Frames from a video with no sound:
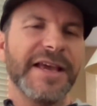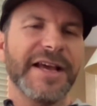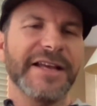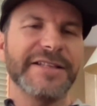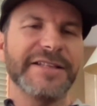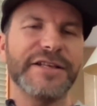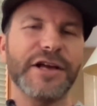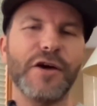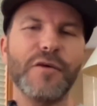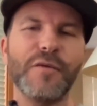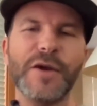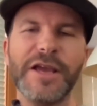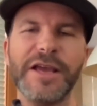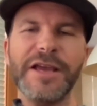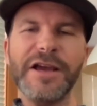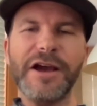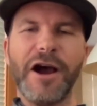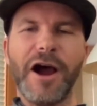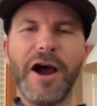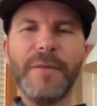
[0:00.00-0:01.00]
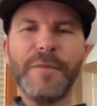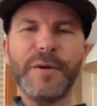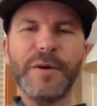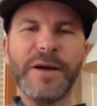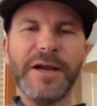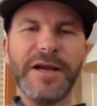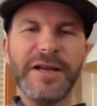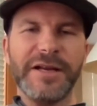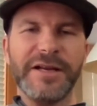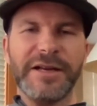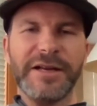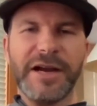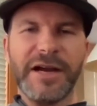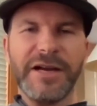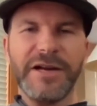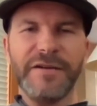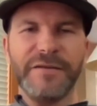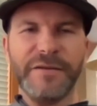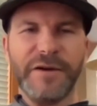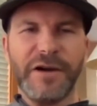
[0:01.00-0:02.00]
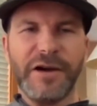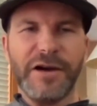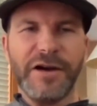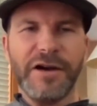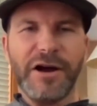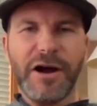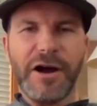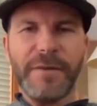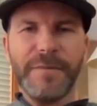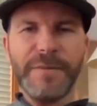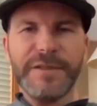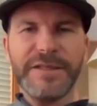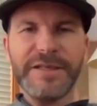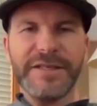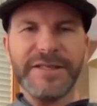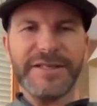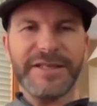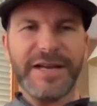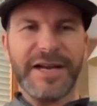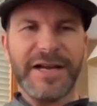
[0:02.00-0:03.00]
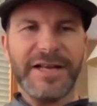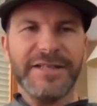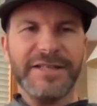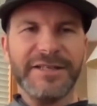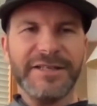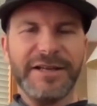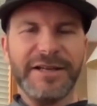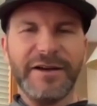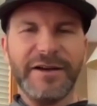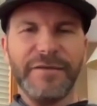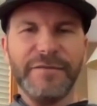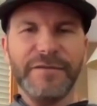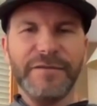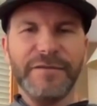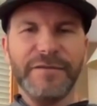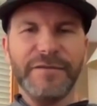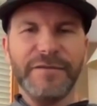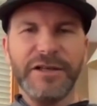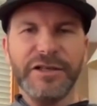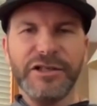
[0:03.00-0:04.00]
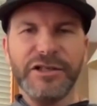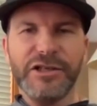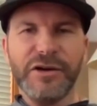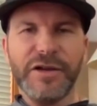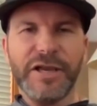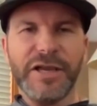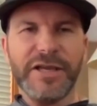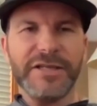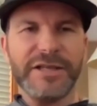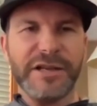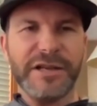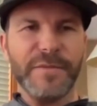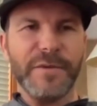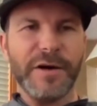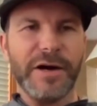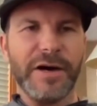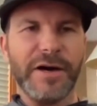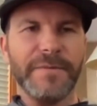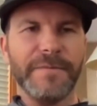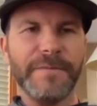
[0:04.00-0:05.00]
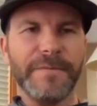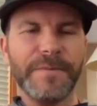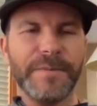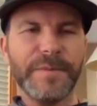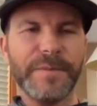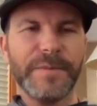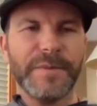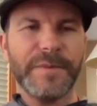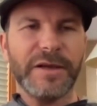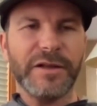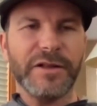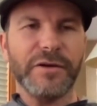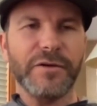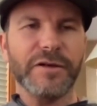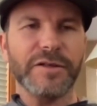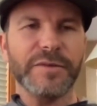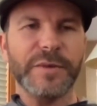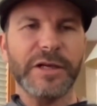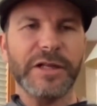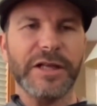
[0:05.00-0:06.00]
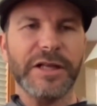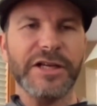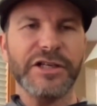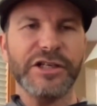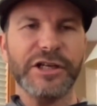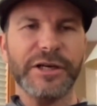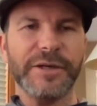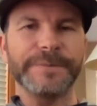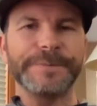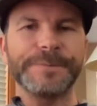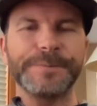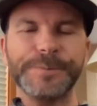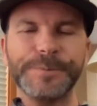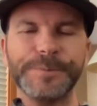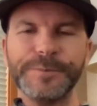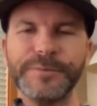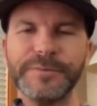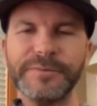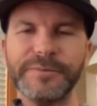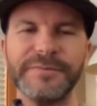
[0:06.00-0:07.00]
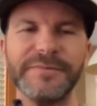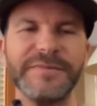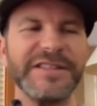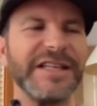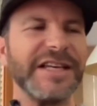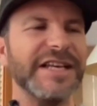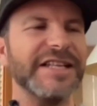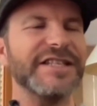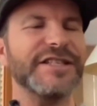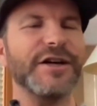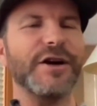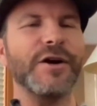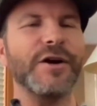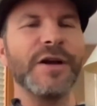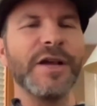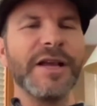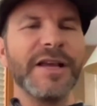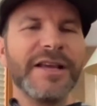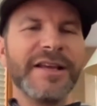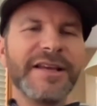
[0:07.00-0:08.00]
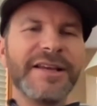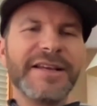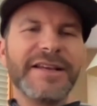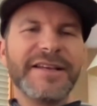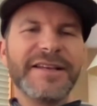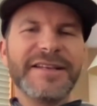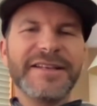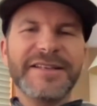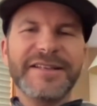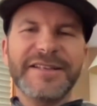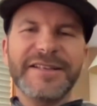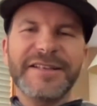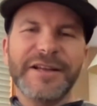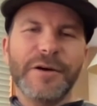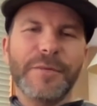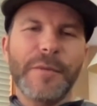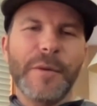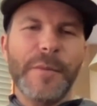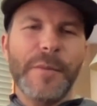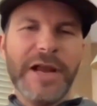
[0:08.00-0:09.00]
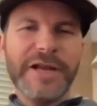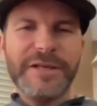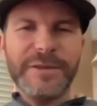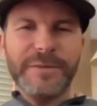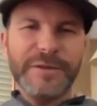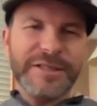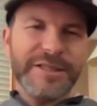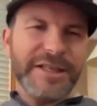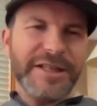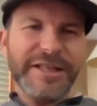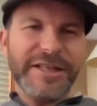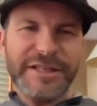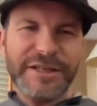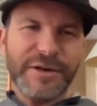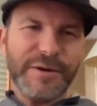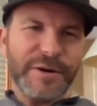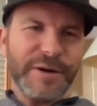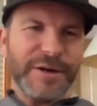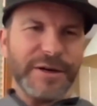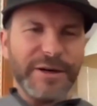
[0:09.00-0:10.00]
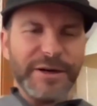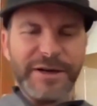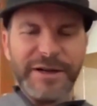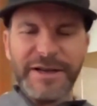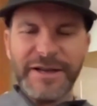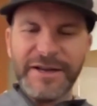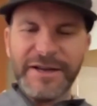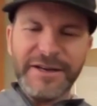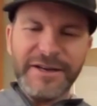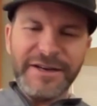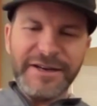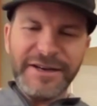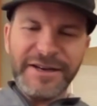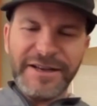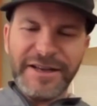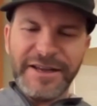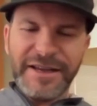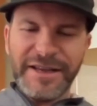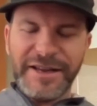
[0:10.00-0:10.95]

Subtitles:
And so we operated kind of on opposite sides of the Showcase T-bar on the Horseman Glacier. And so, Momentum was in this corner and